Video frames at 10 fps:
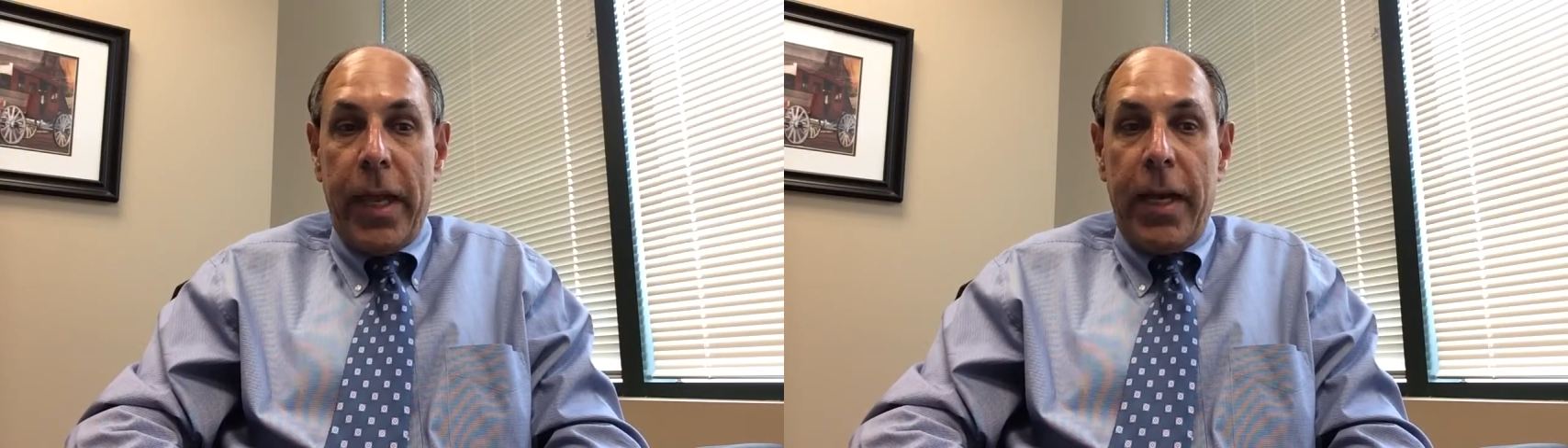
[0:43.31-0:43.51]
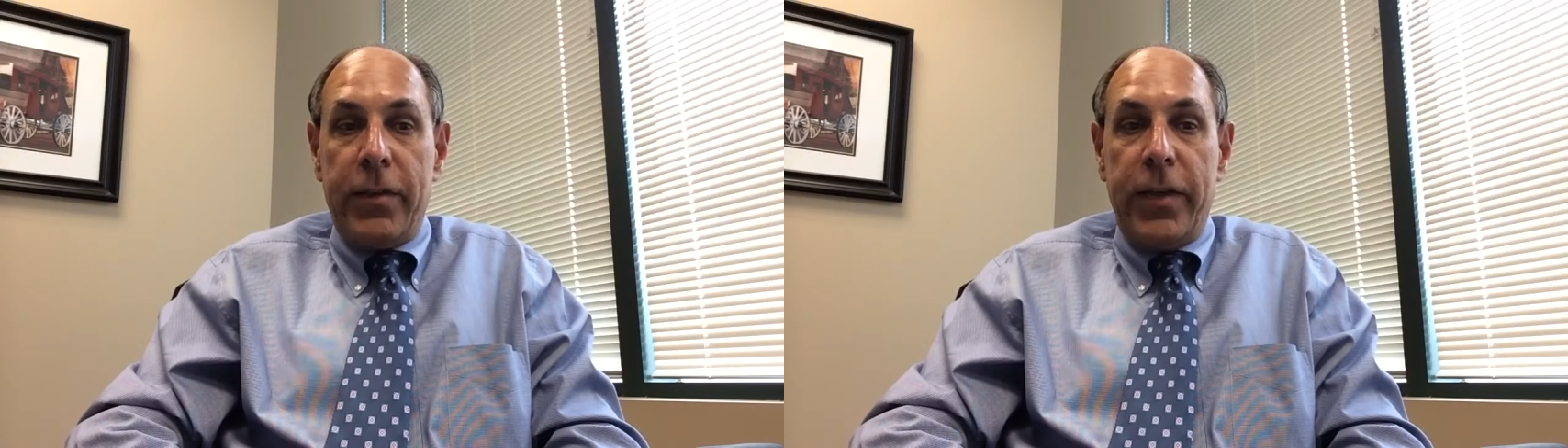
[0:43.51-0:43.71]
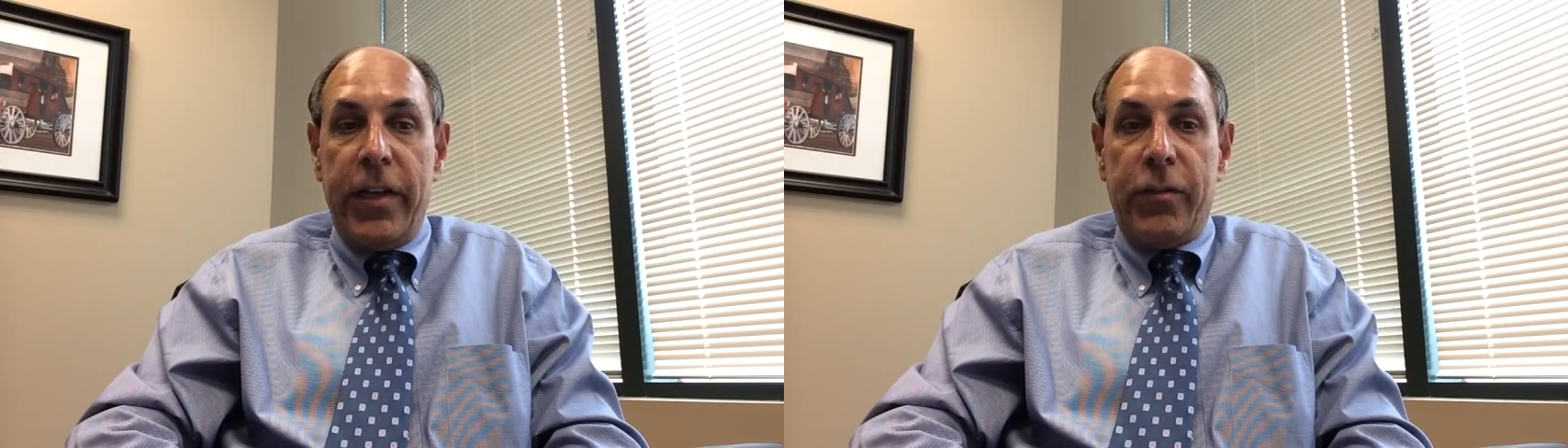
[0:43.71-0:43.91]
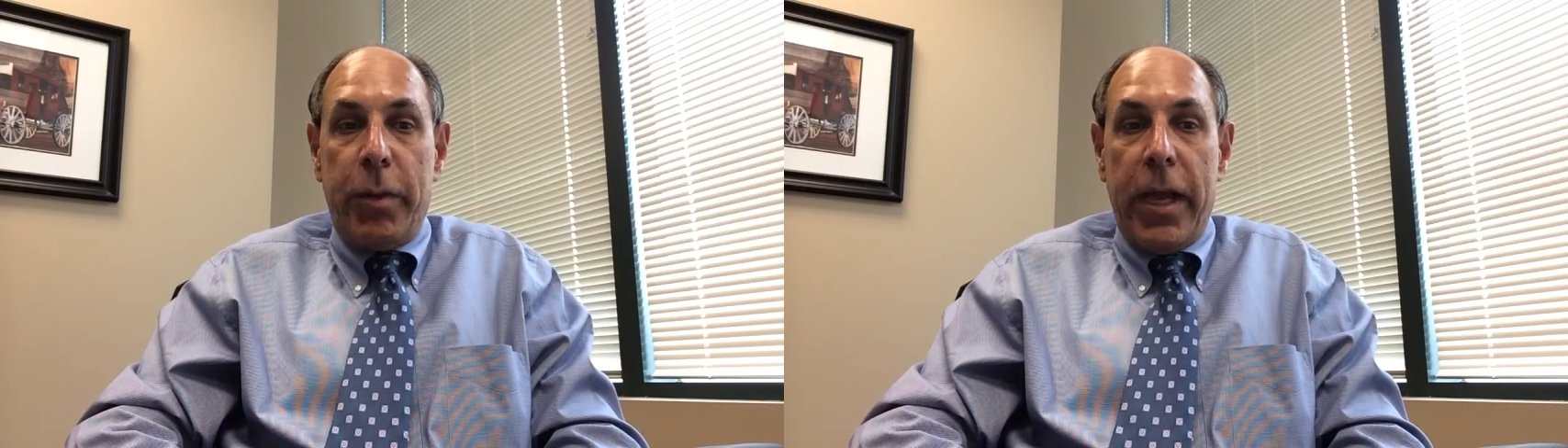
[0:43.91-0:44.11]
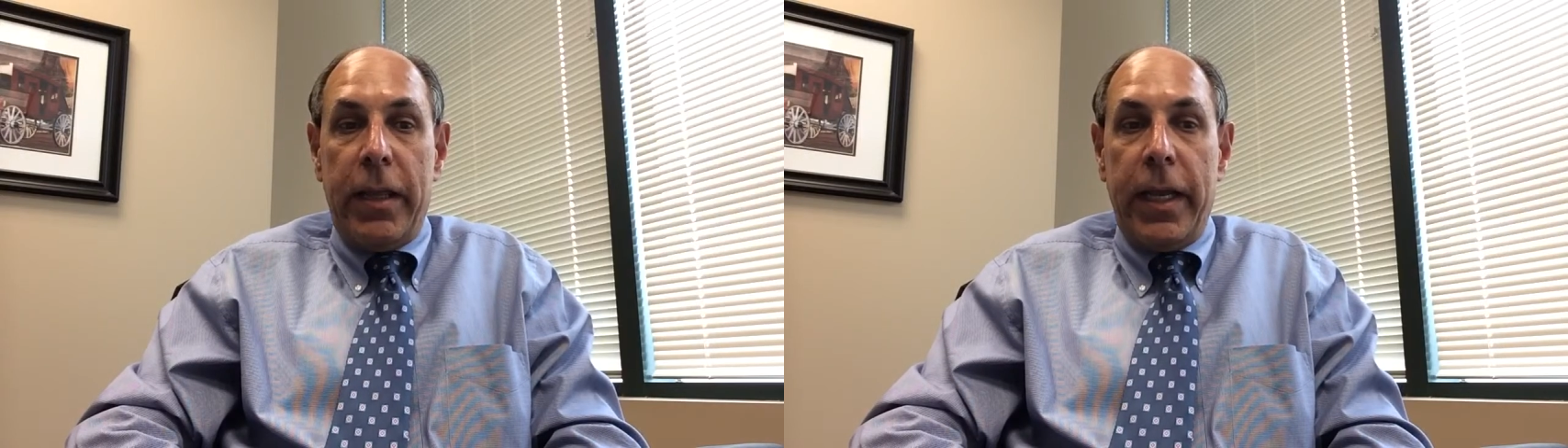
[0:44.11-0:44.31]
and as they
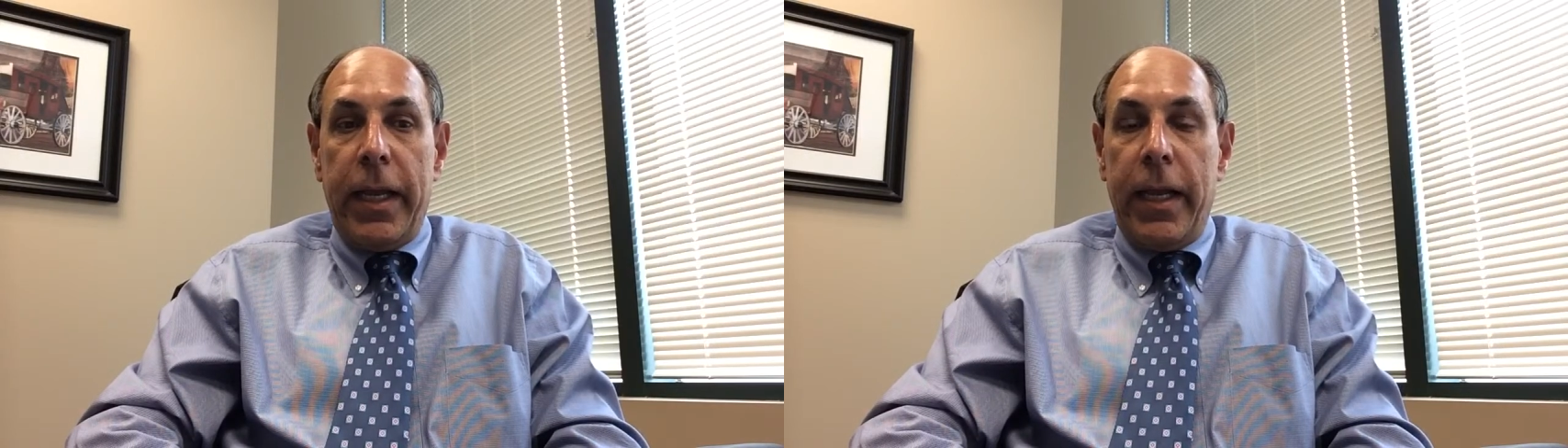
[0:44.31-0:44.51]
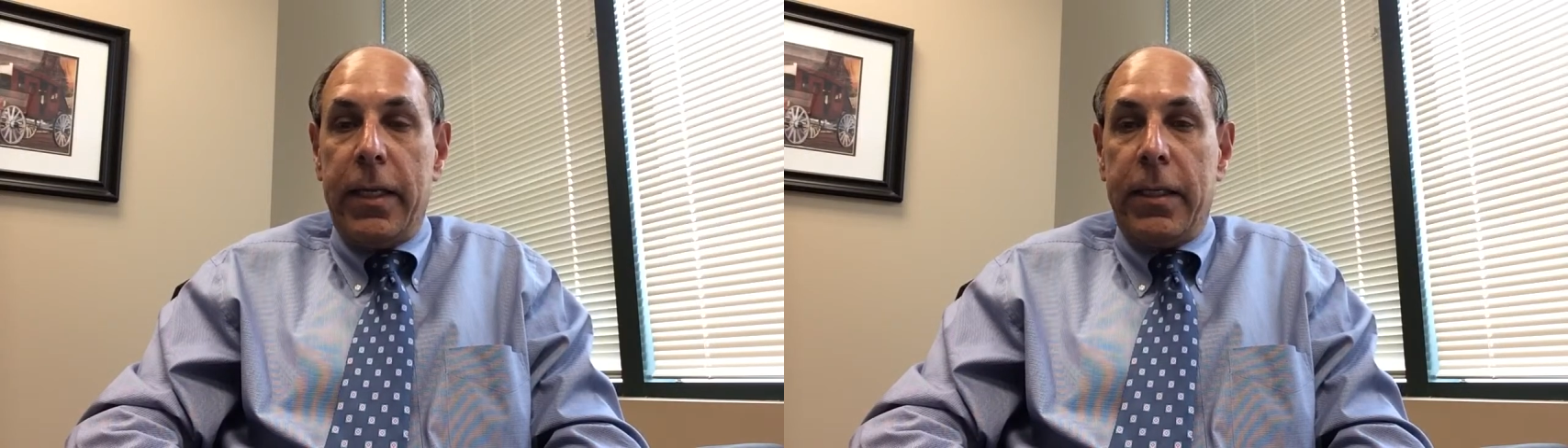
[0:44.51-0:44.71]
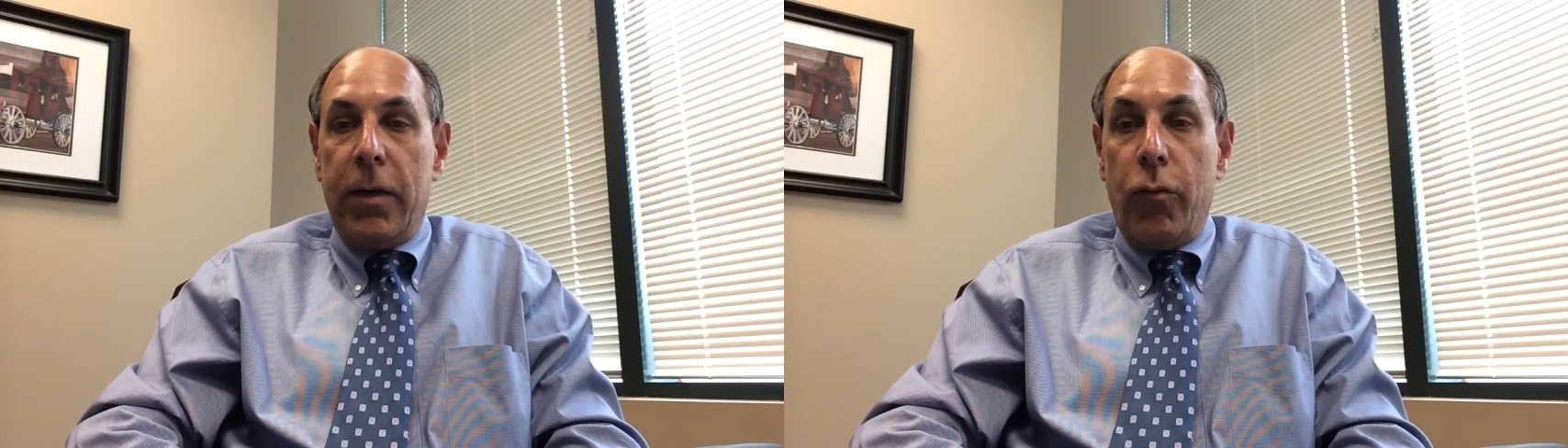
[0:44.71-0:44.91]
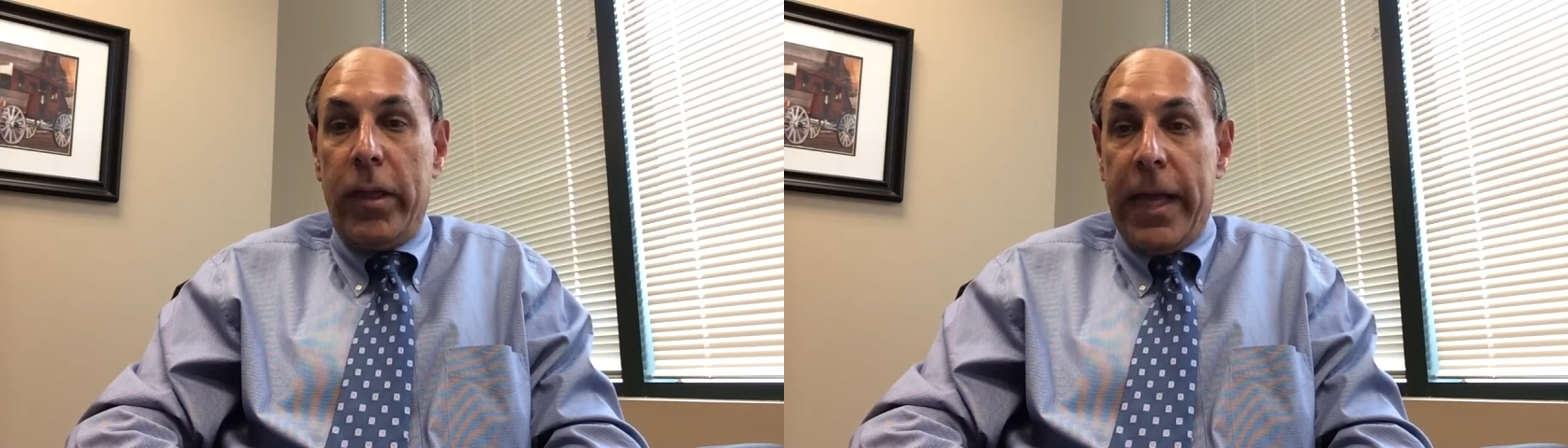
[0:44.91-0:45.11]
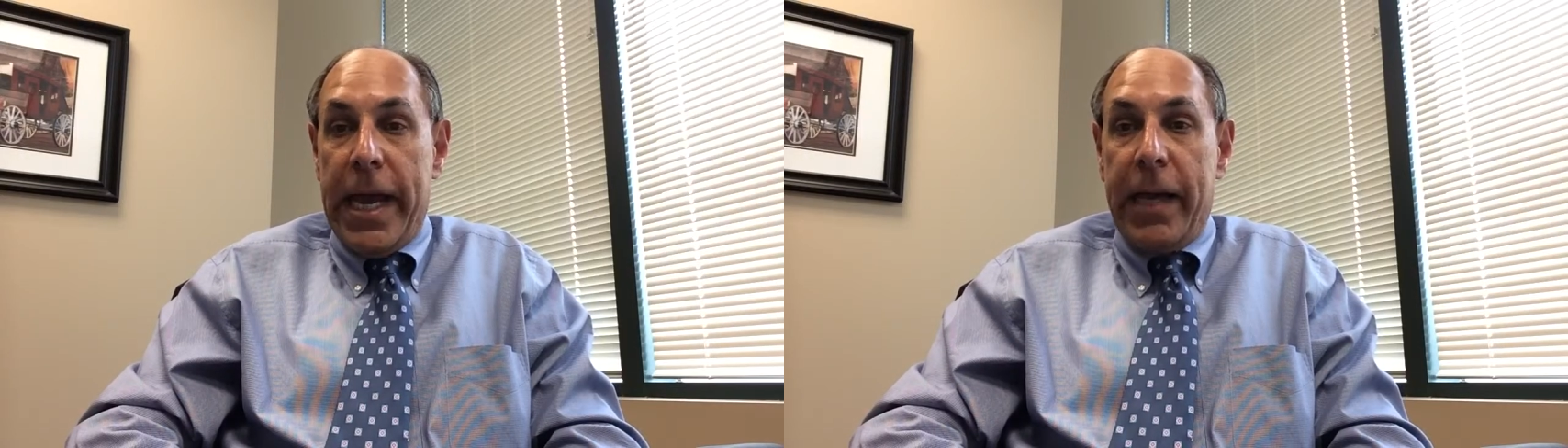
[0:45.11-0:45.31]
expand, they get
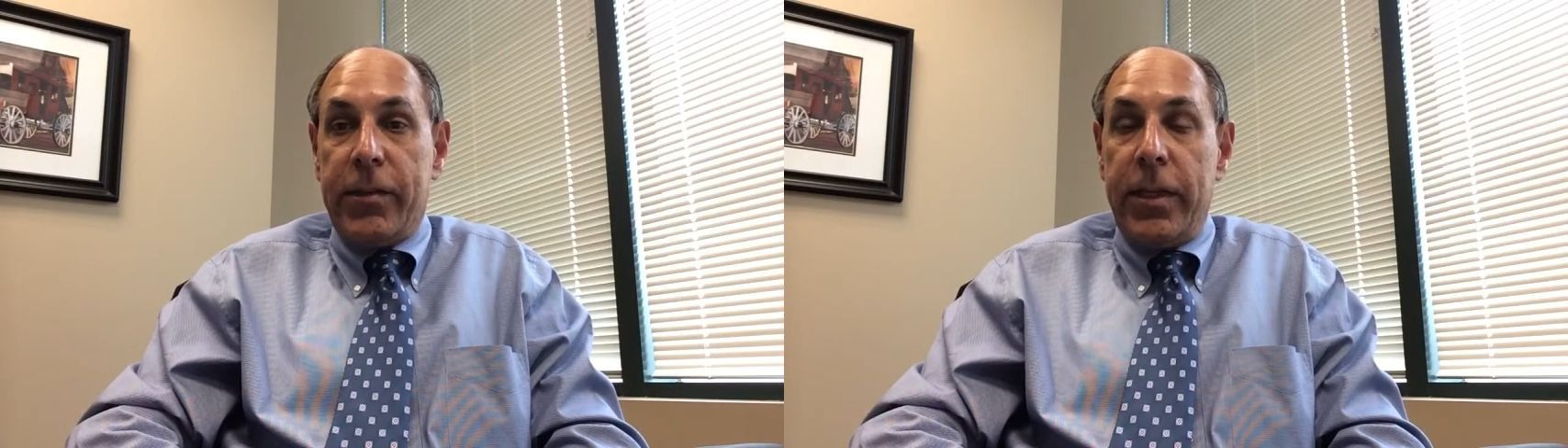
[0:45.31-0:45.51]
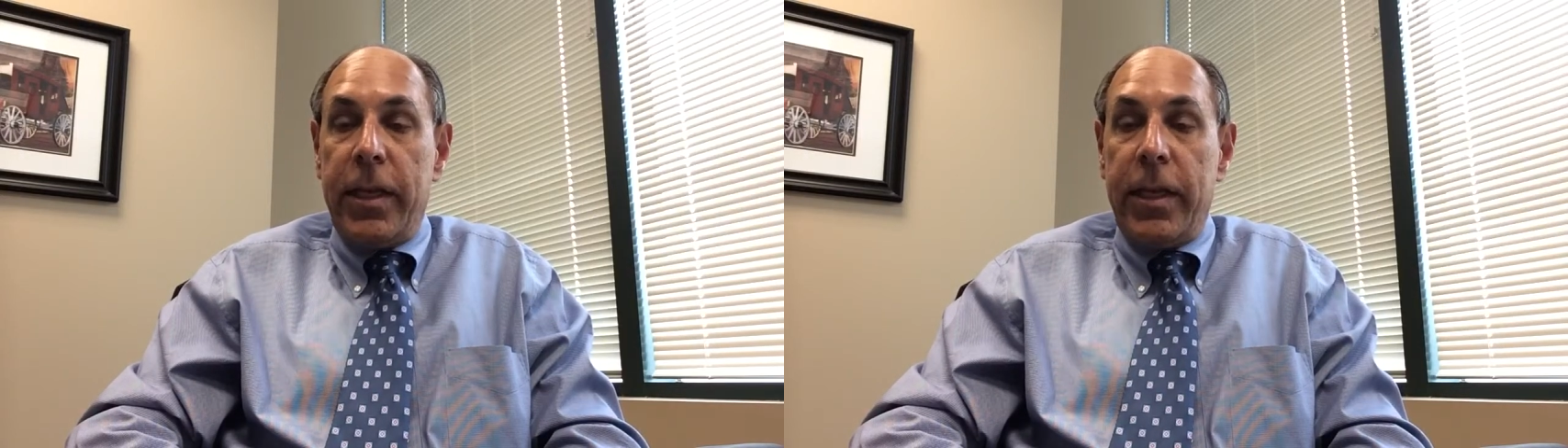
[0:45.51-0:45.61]
relaxed,